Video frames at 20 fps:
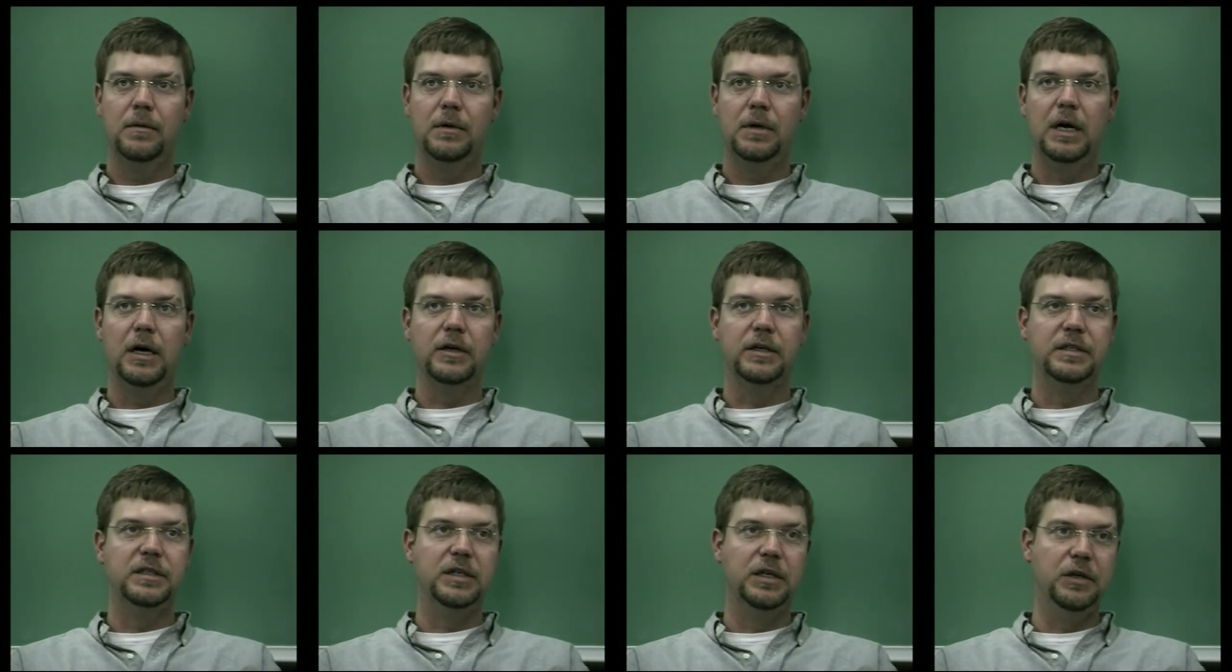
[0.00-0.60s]
I'll
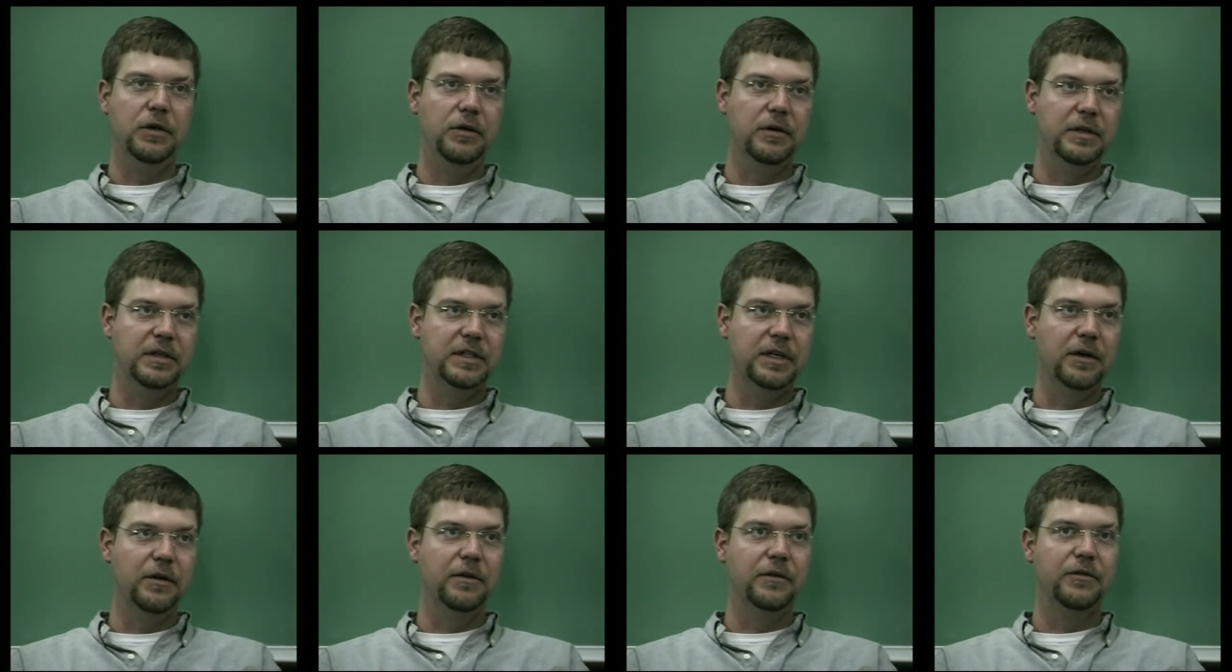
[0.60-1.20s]
continue to
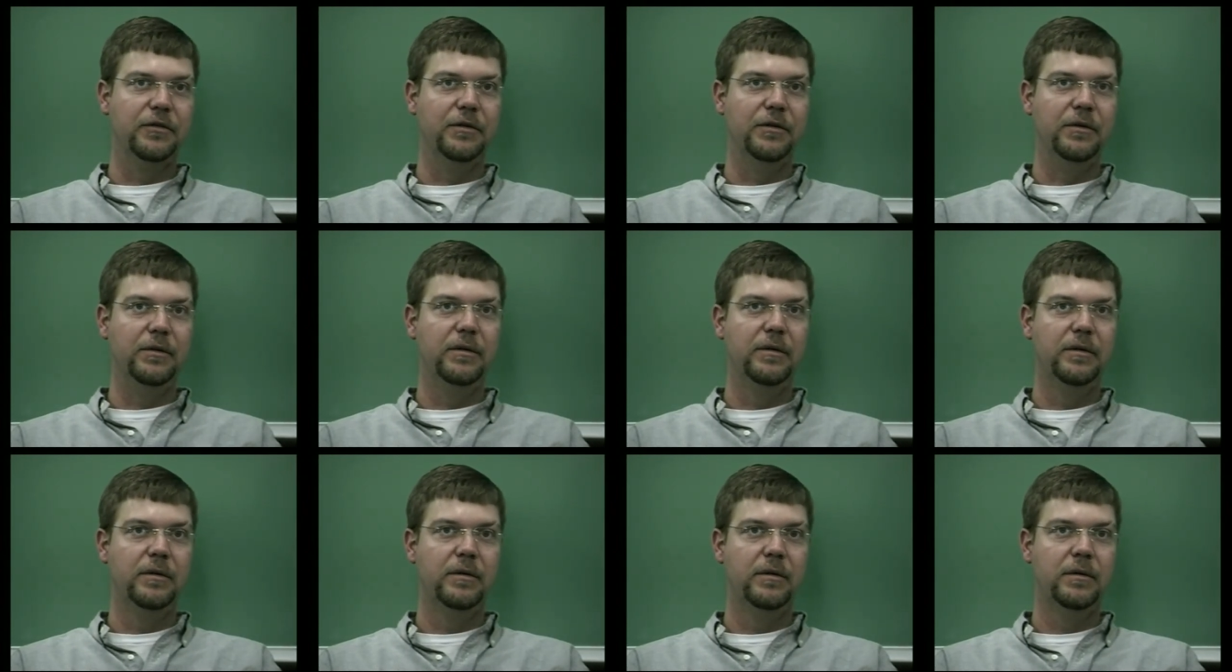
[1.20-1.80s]
tell the truth
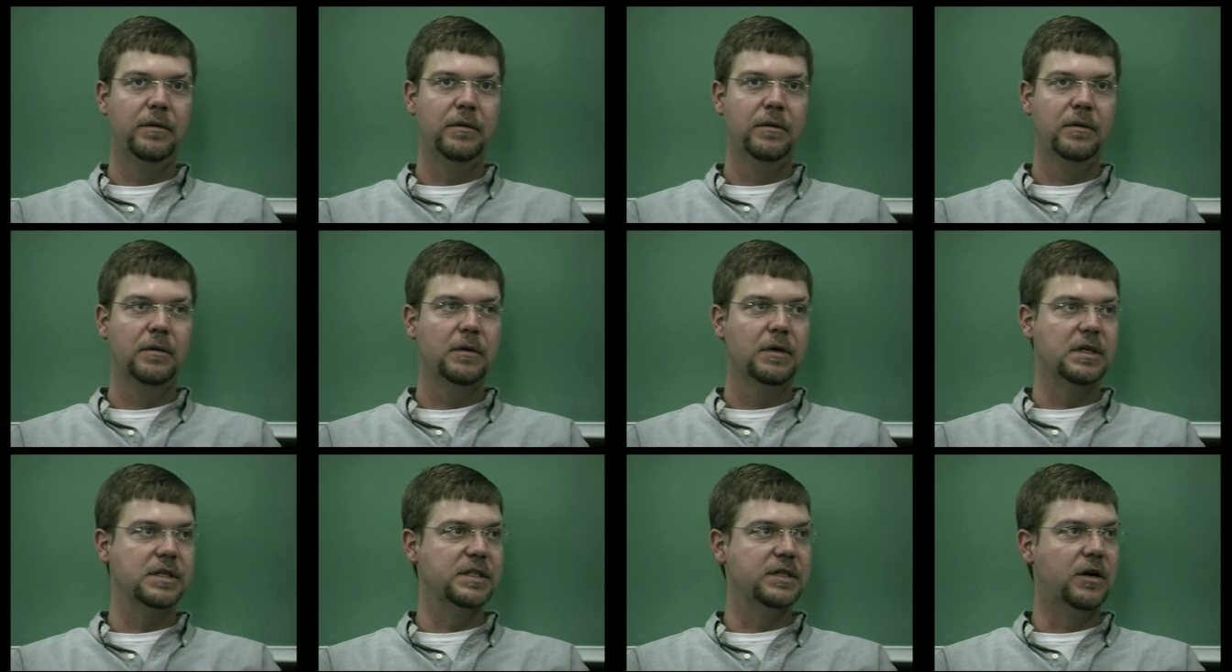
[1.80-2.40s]

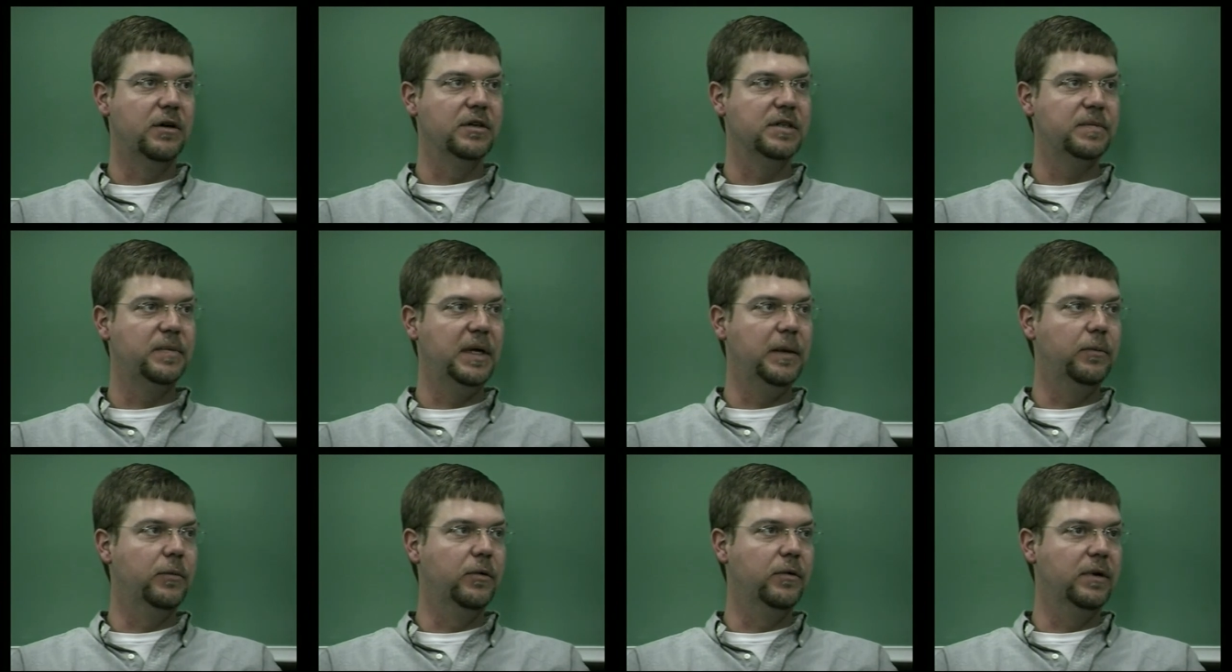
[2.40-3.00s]
as long as
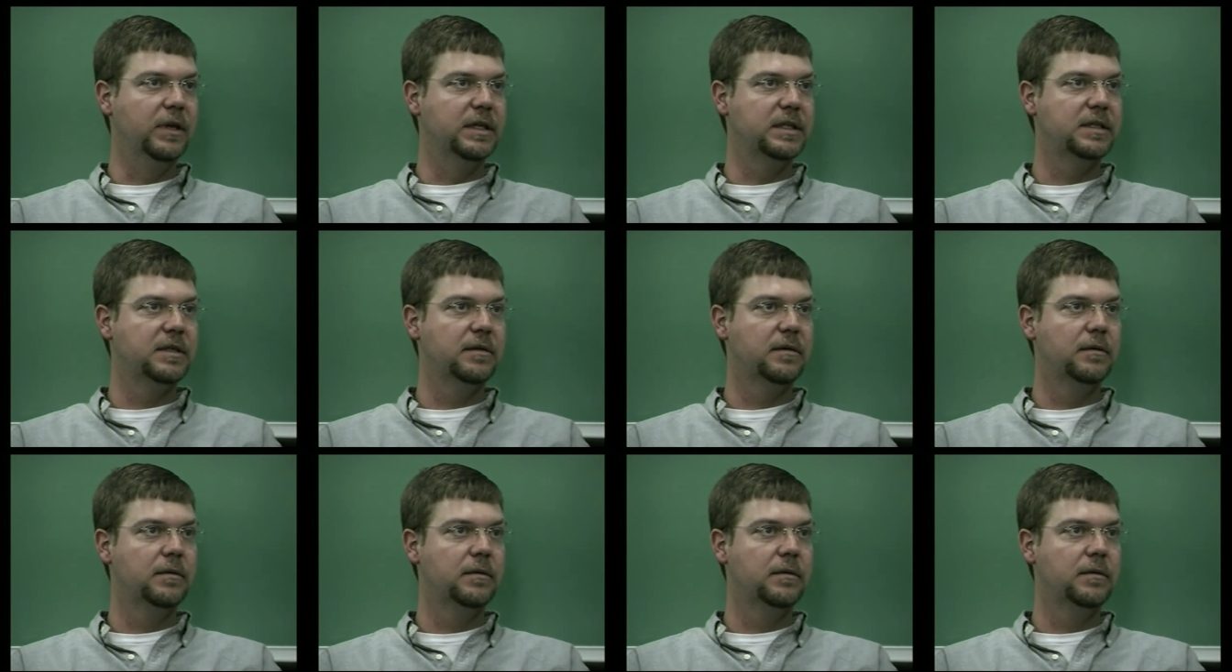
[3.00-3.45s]
people listen.